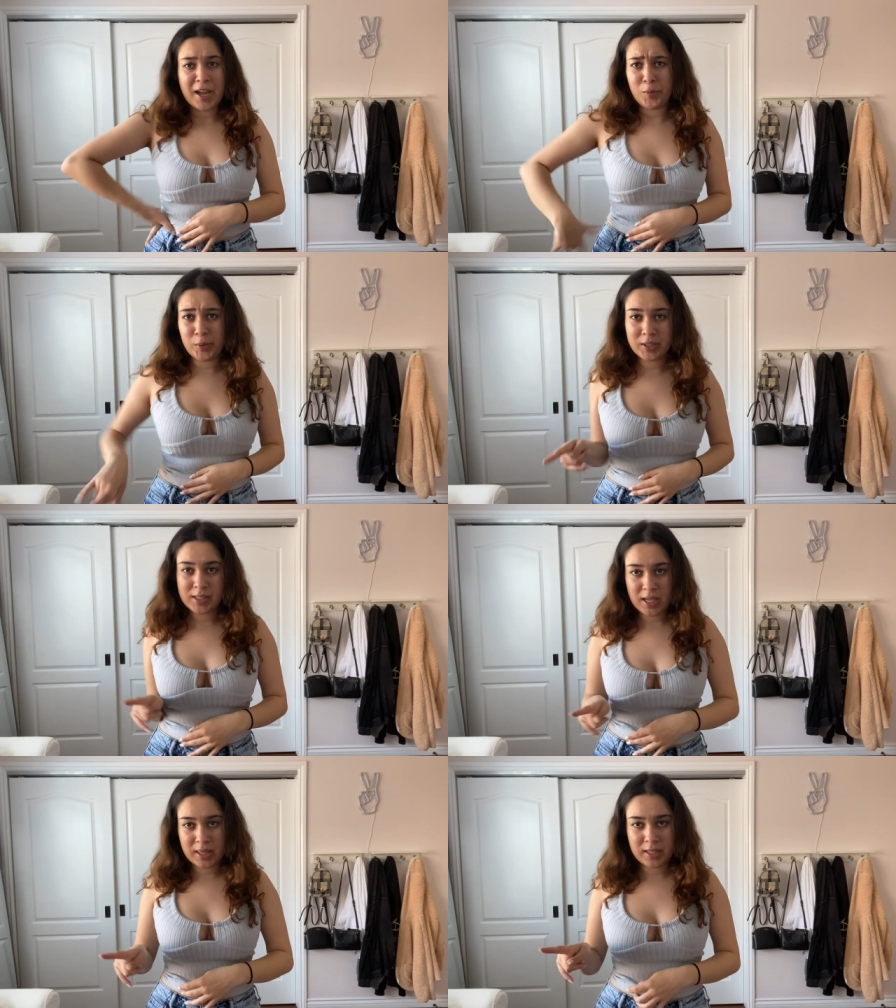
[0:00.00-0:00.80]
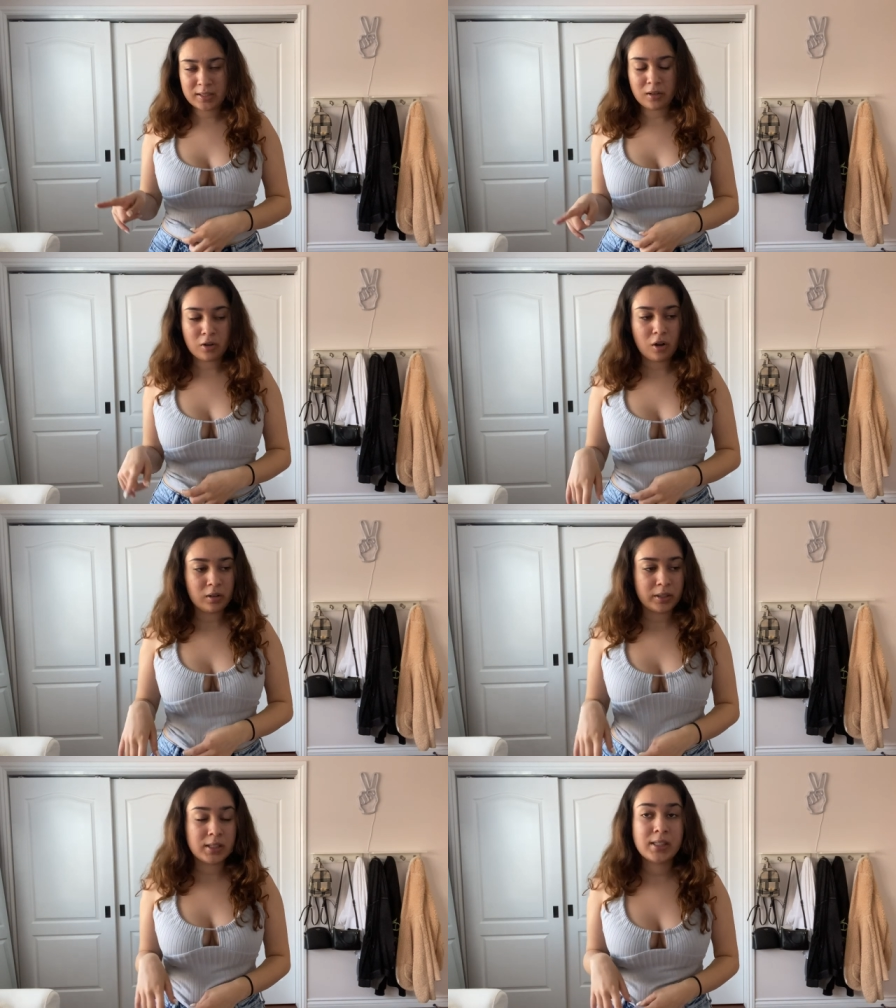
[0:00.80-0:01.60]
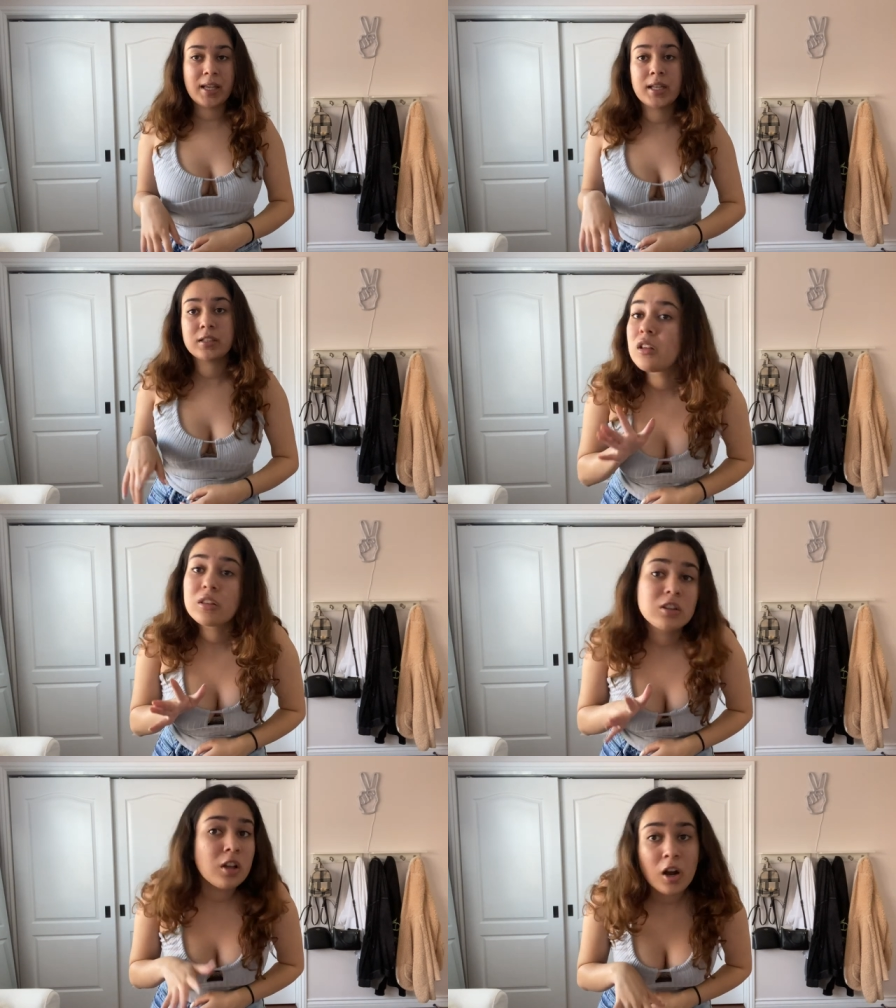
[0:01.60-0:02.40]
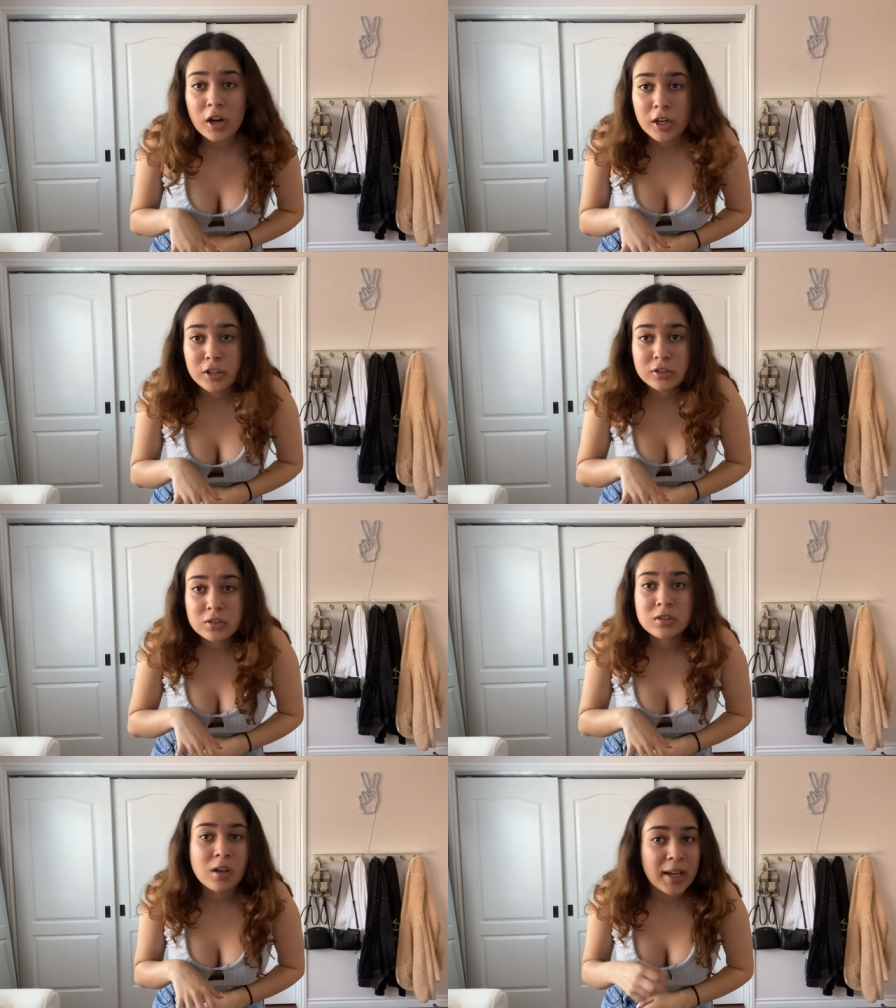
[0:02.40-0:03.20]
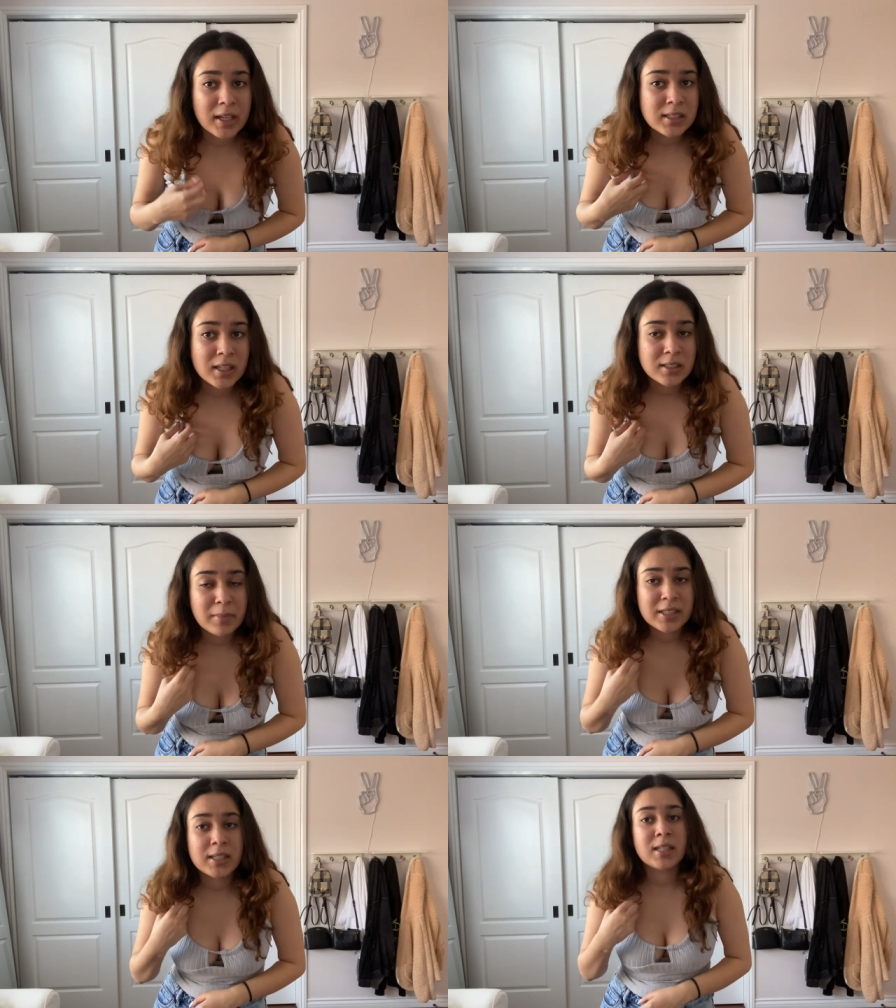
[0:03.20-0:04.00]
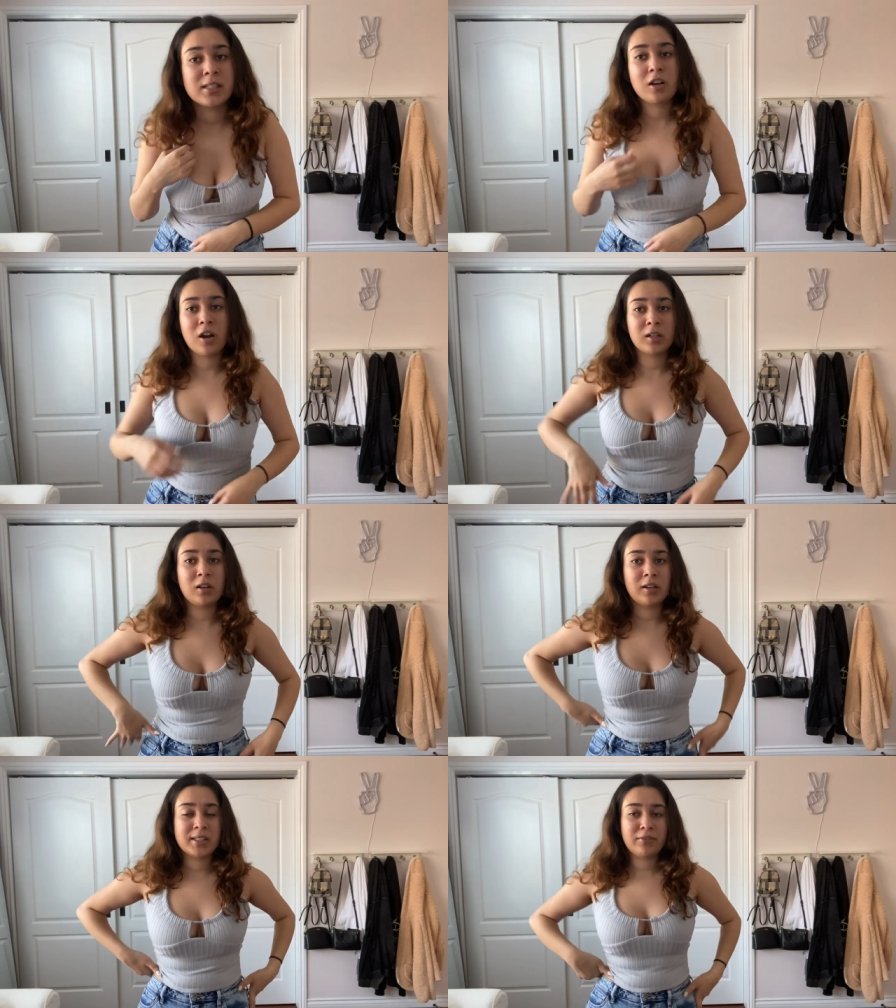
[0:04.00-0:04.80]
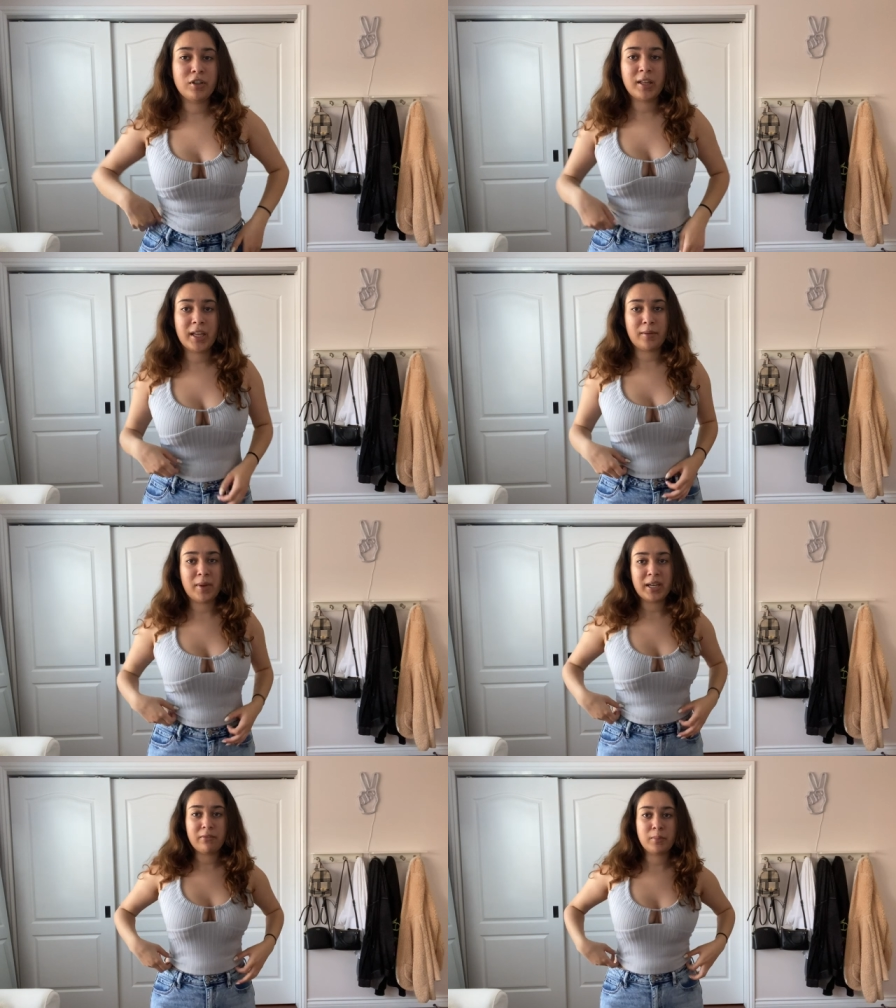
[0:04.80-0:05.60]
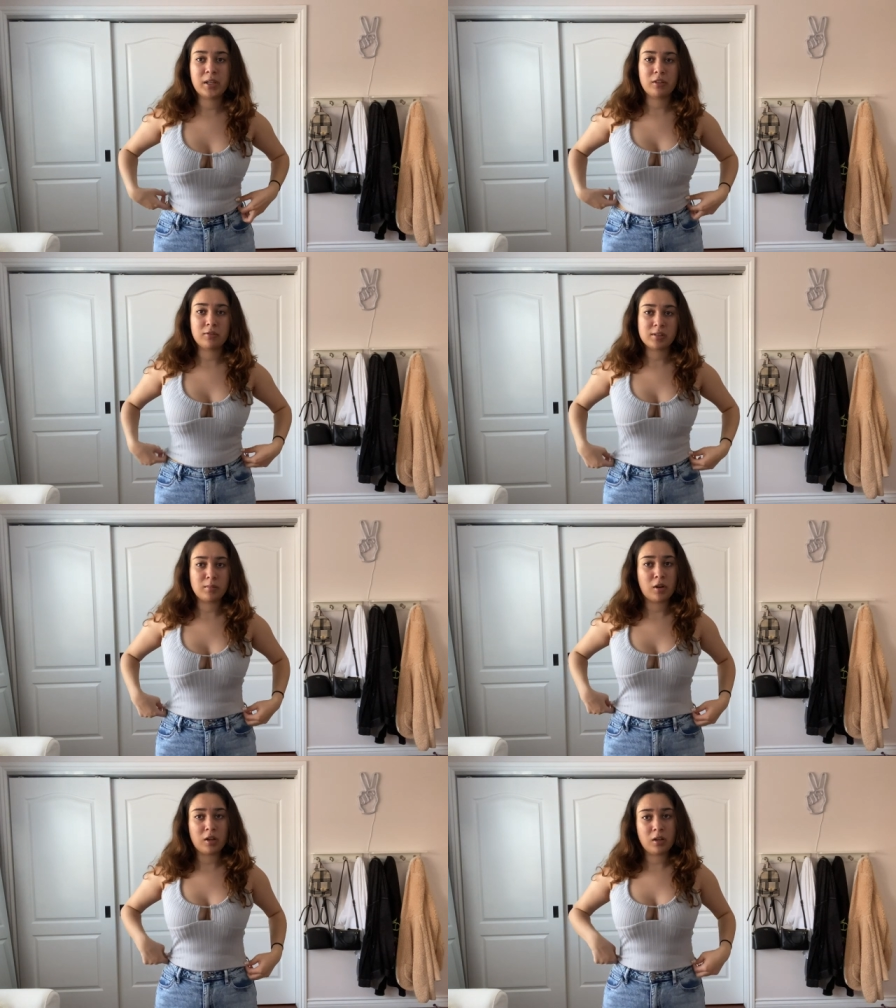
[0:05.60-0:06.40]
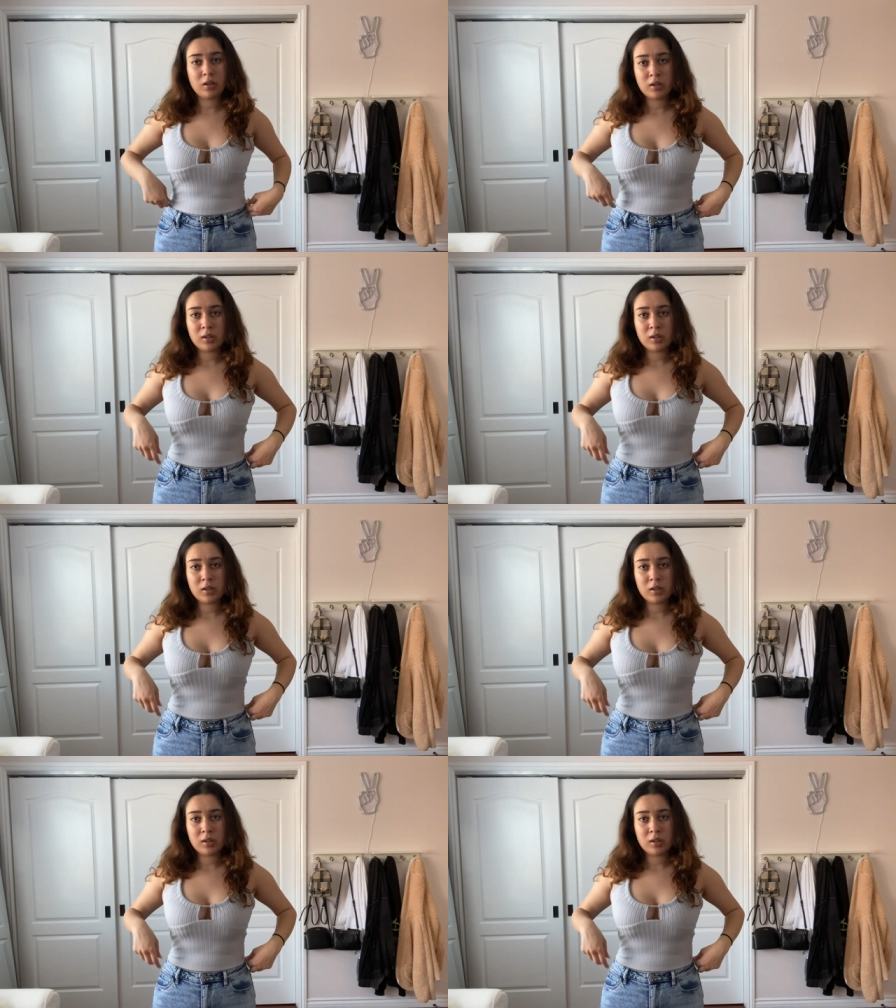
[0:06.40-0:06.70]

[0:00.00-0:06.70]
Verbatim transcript: I will say these are all in a size large. So I guess that's my size in cotton on because I feel like it might even be a little small.